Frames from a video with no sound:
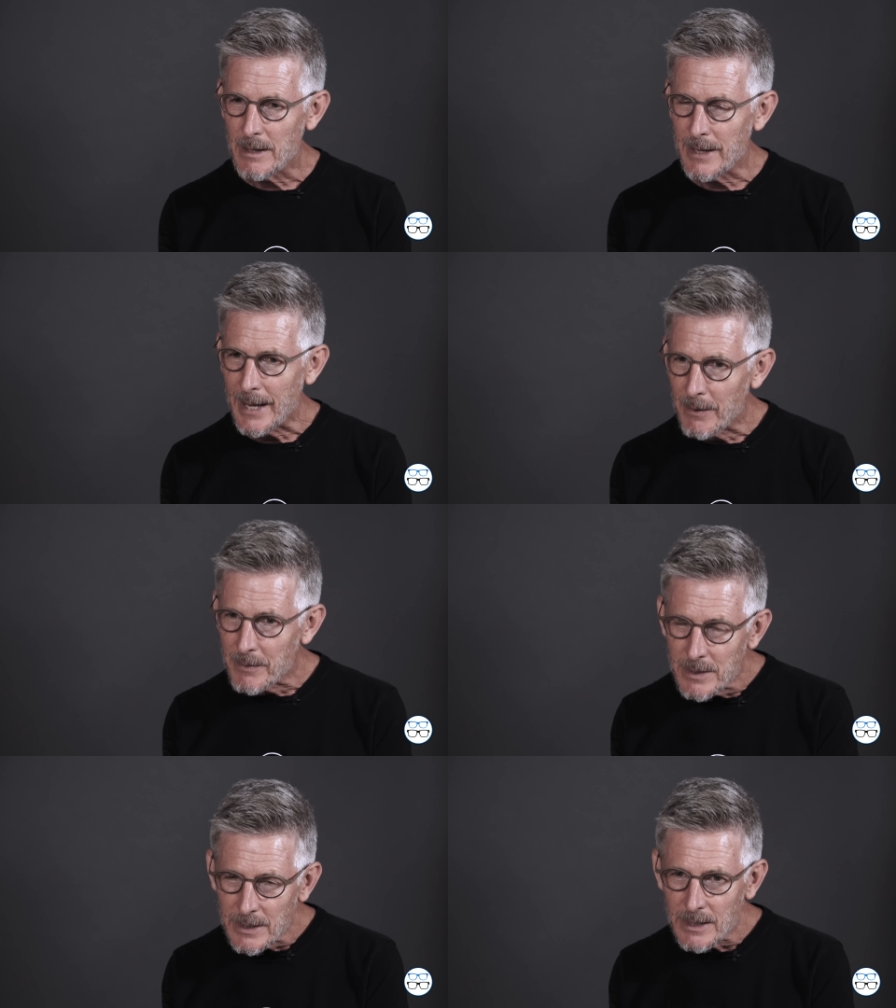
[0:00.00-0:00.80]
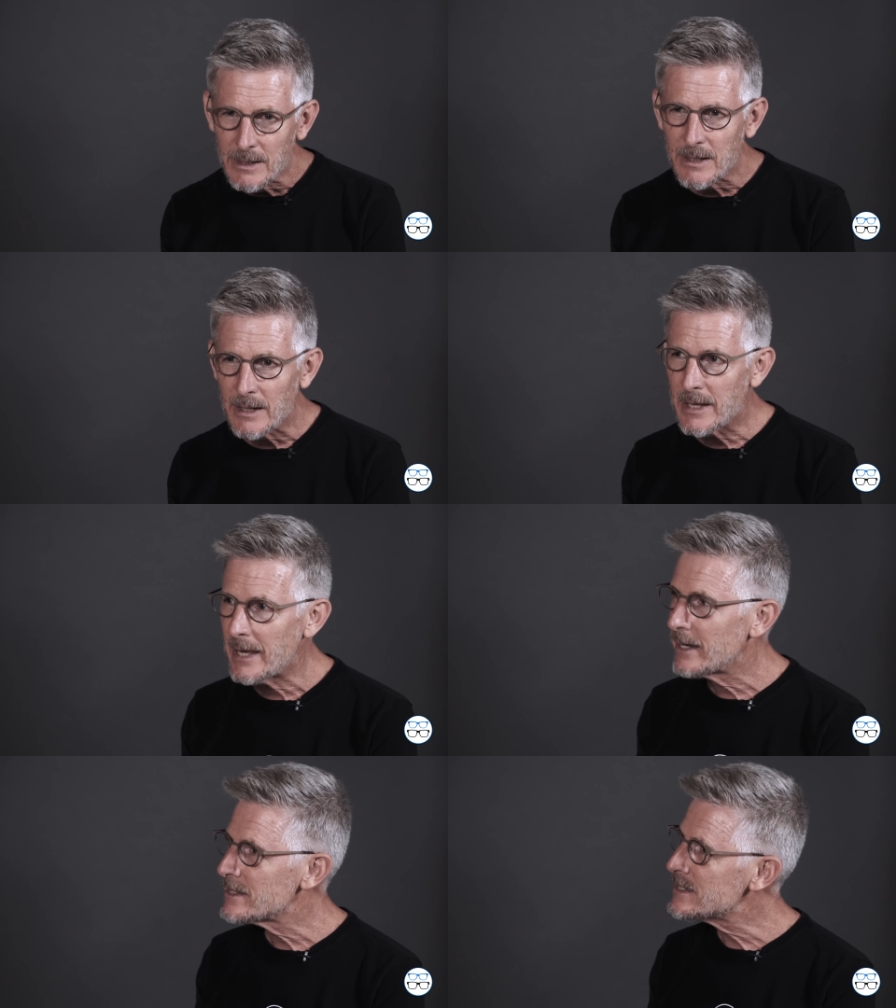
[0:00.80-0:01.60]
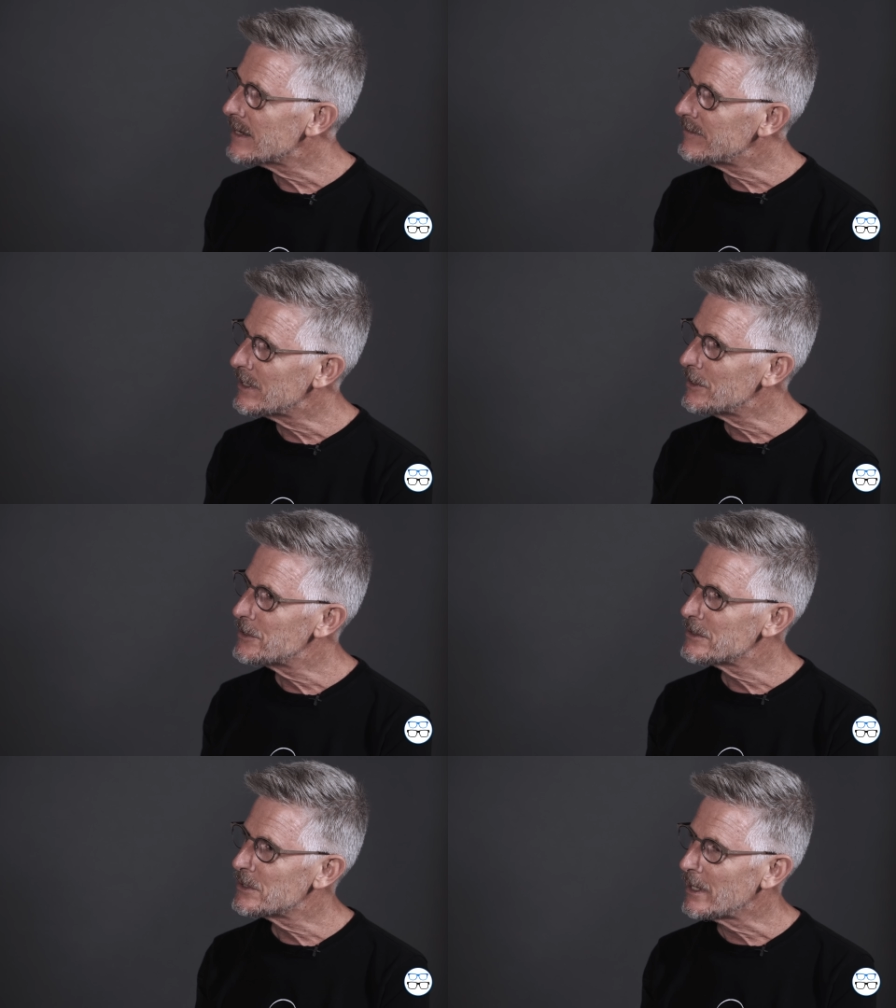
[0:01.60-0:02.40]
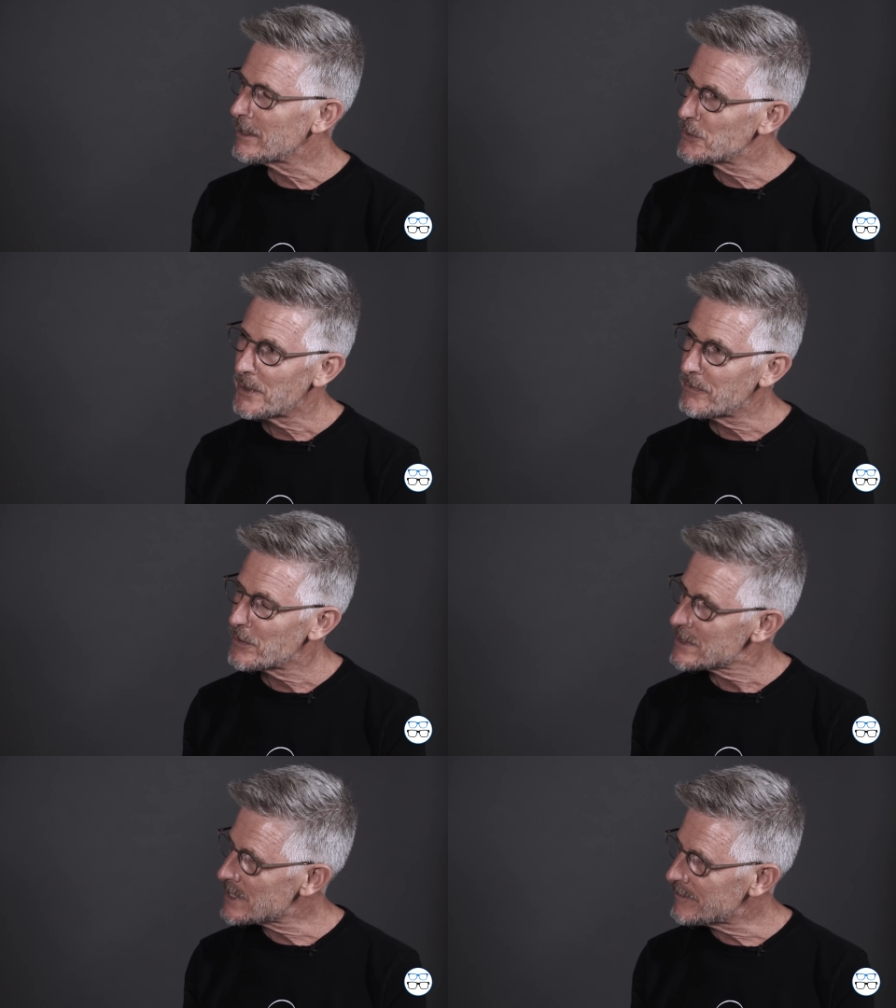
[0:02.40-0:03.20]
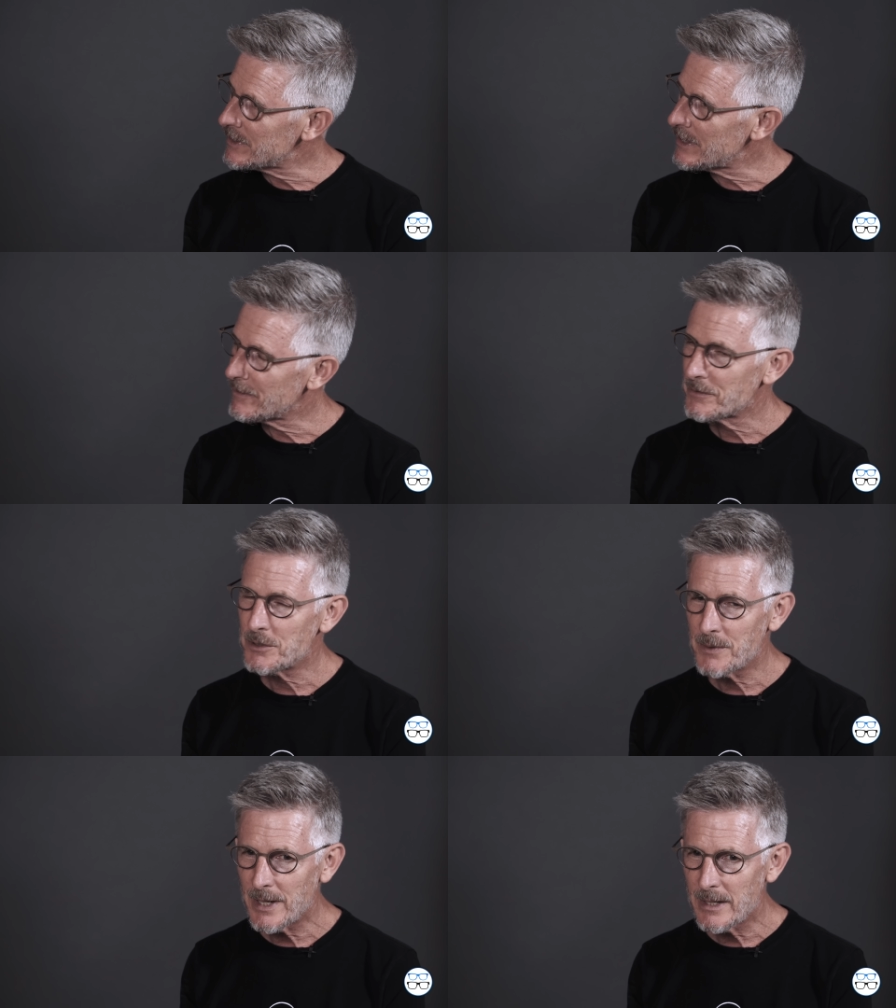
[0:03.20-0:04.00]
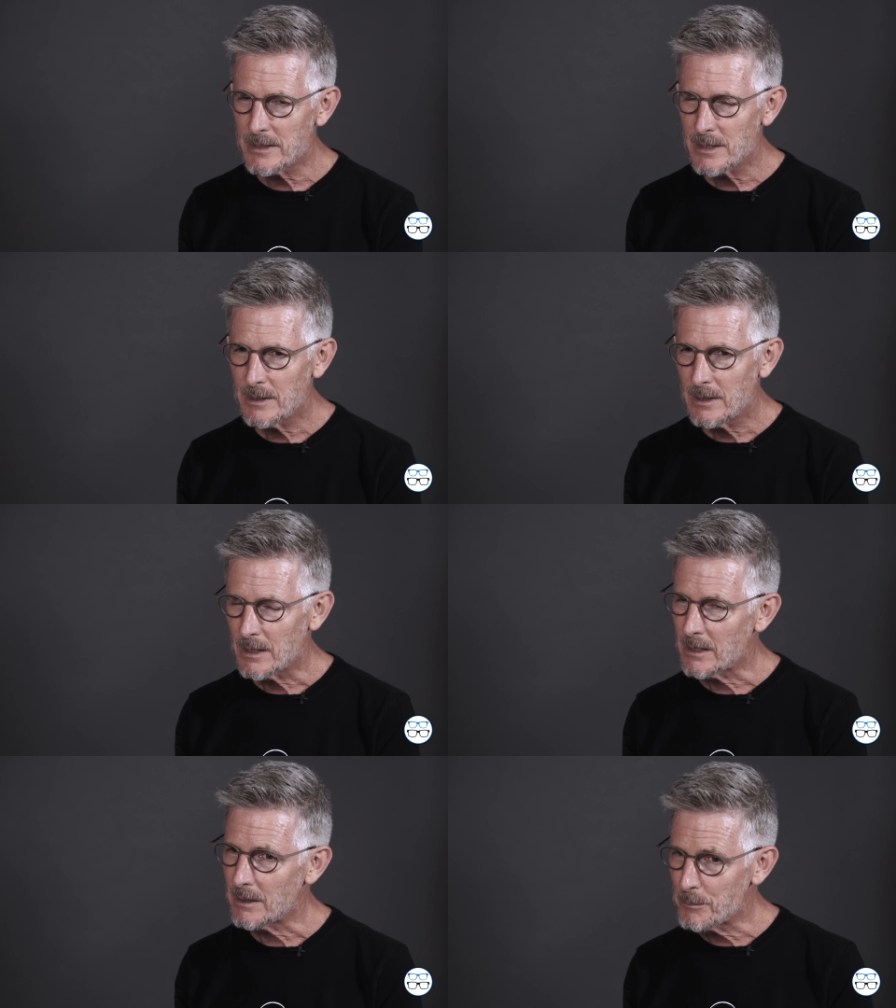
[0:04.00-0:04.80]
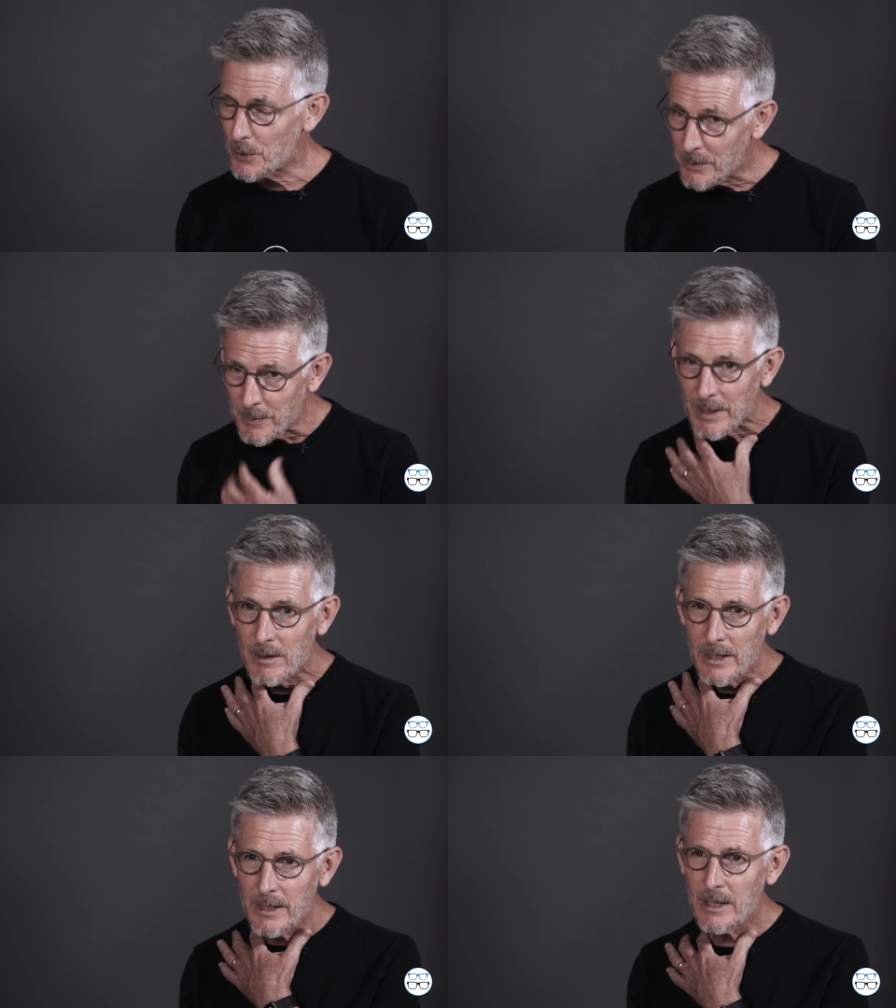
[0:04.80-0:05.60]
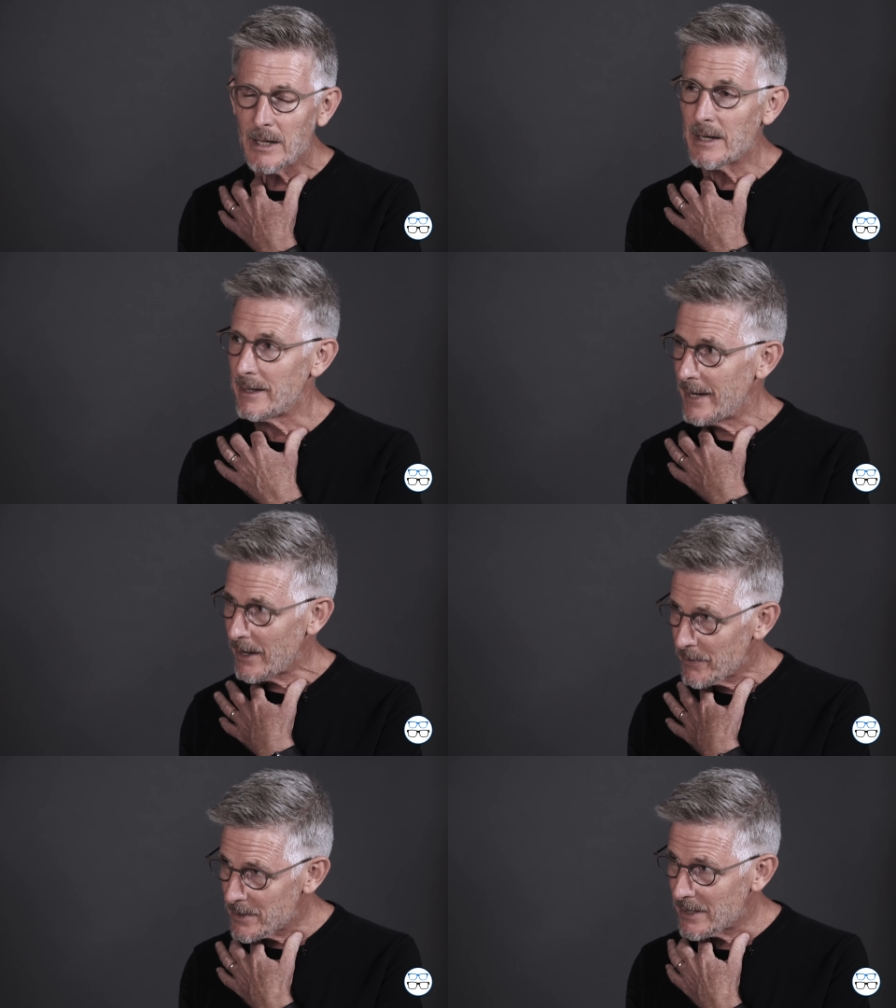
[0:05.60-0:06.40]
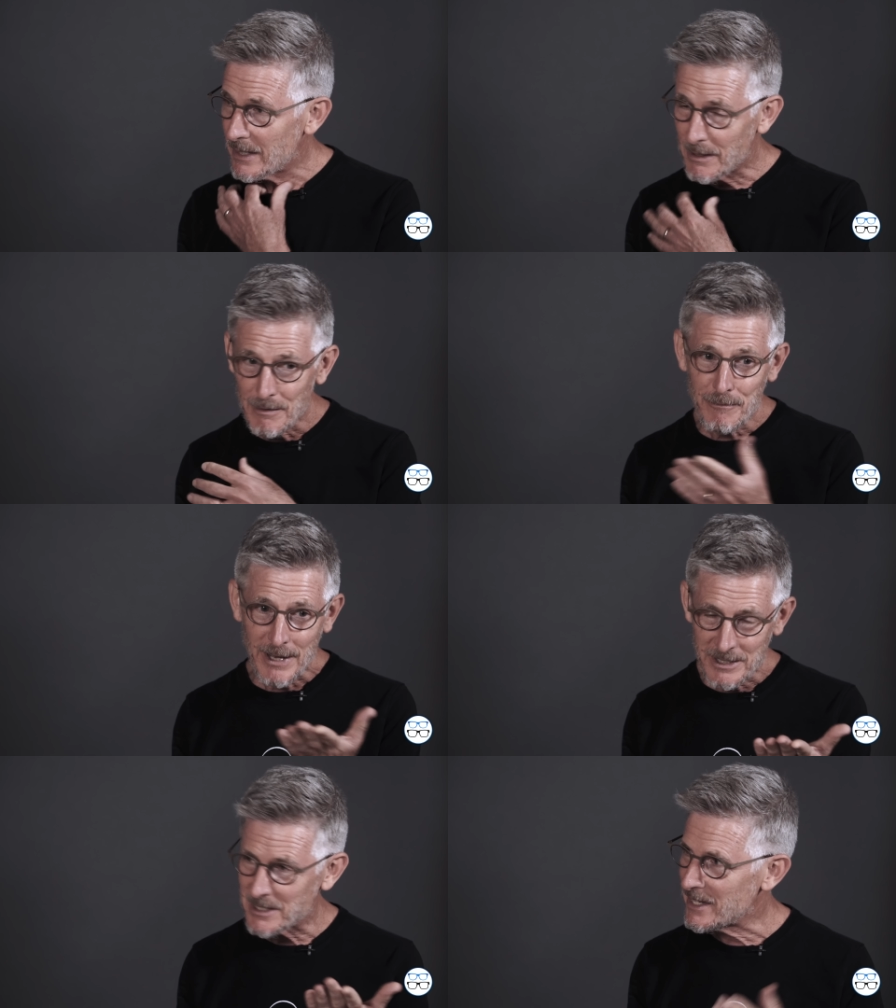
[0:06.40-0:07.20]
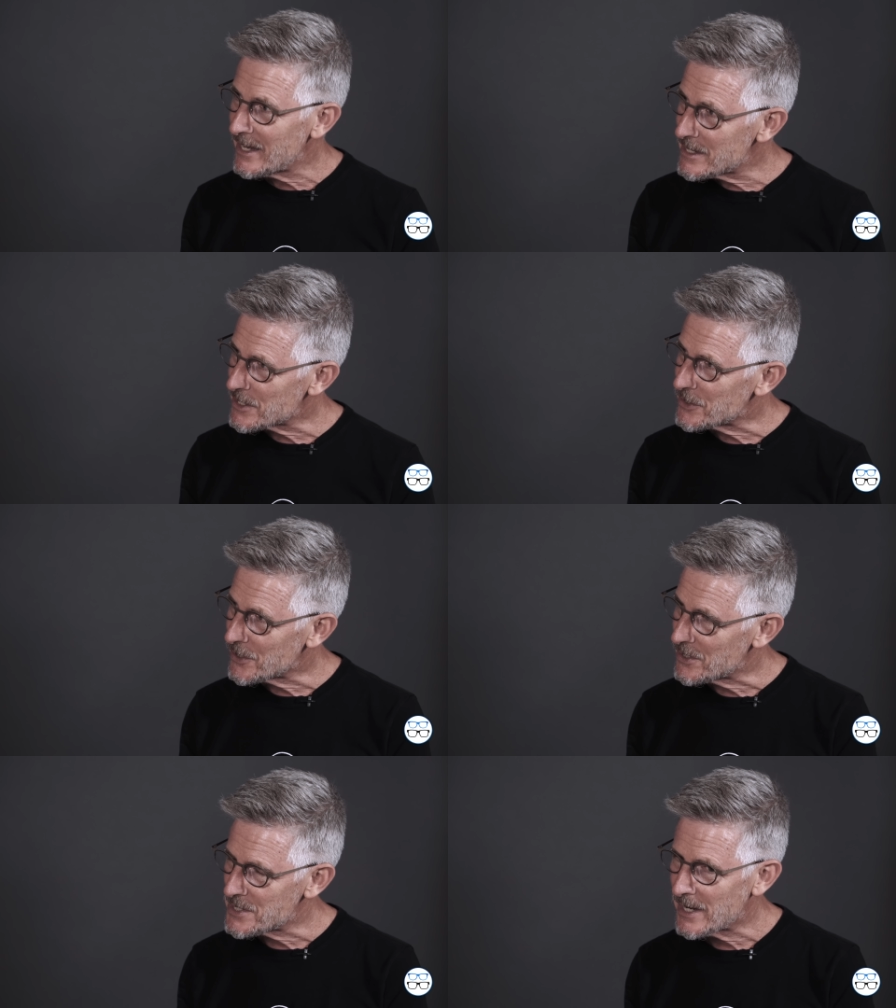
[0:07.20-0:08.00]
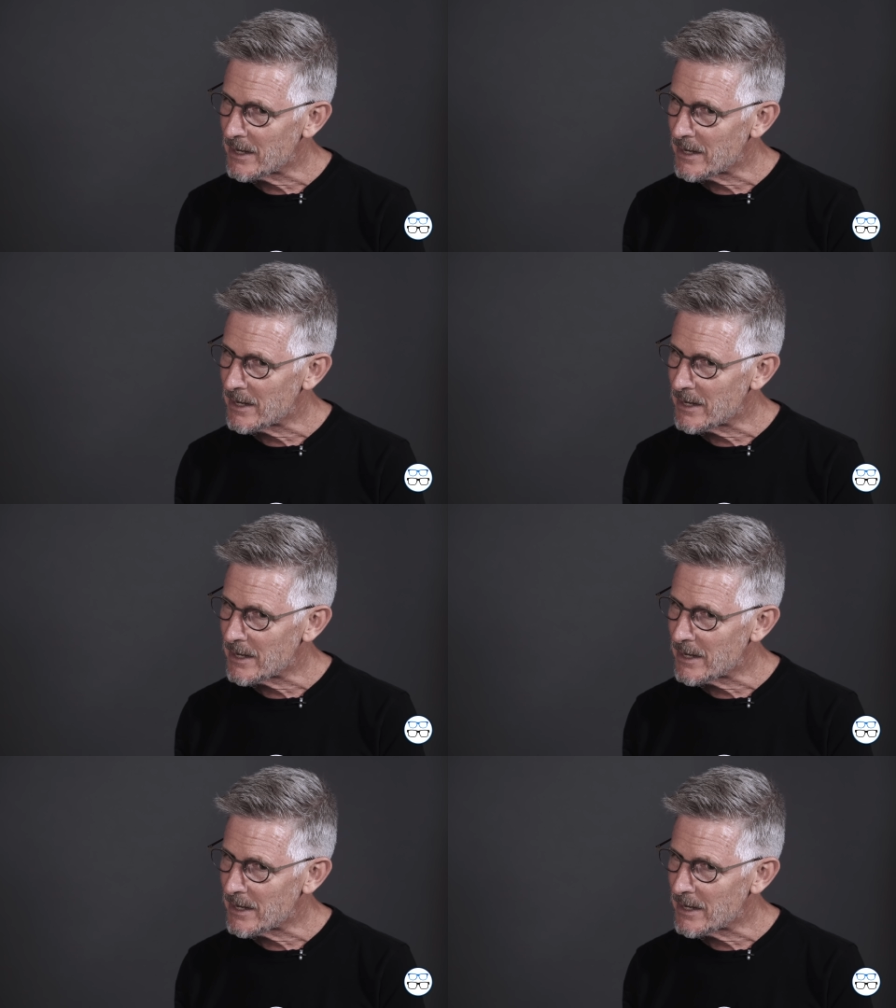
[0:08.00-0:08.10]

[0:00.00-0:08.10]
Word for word: now and then a, a Canon 70 to uh, 24 to 70 f2.8, uh, pretty rarely. Now and then, and in fact today, as it turns